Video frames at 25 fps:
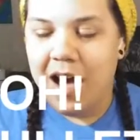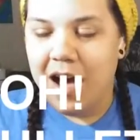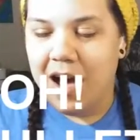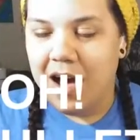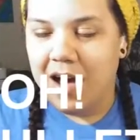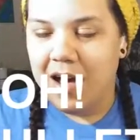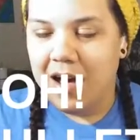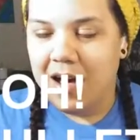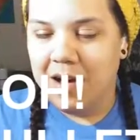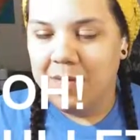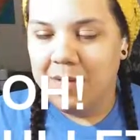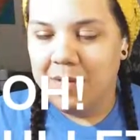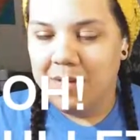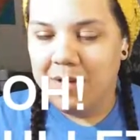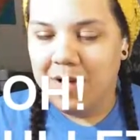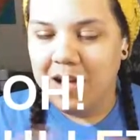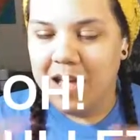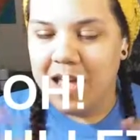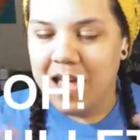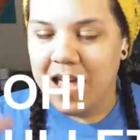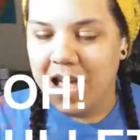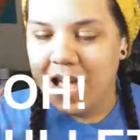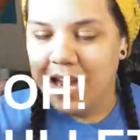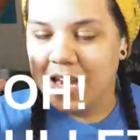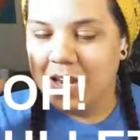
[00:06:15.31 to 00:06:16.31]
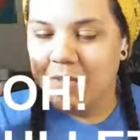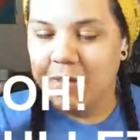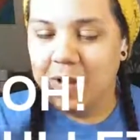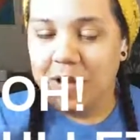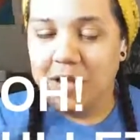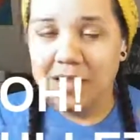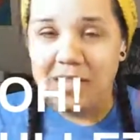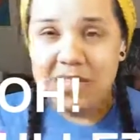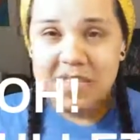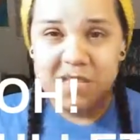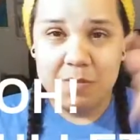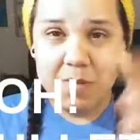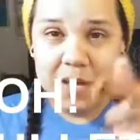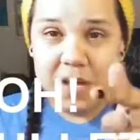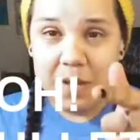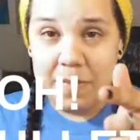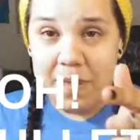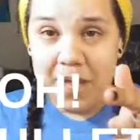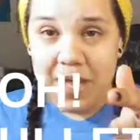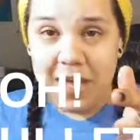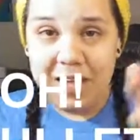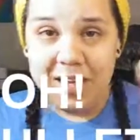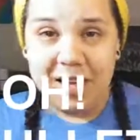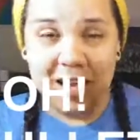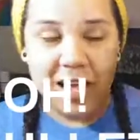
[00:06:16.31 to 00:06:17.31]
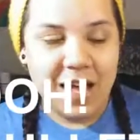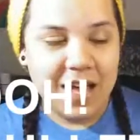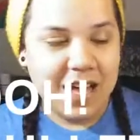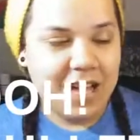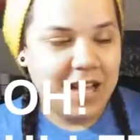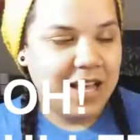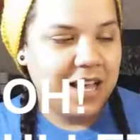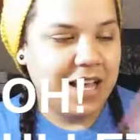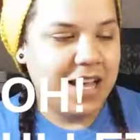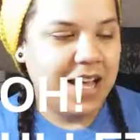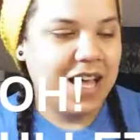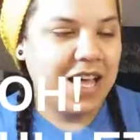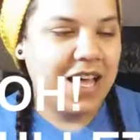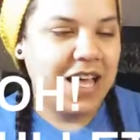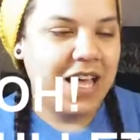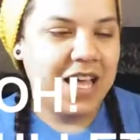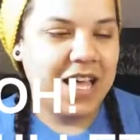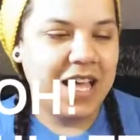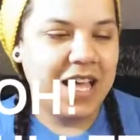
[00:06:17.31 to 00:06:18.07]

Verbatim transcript: Um, anyway, let's make a bet. Uh,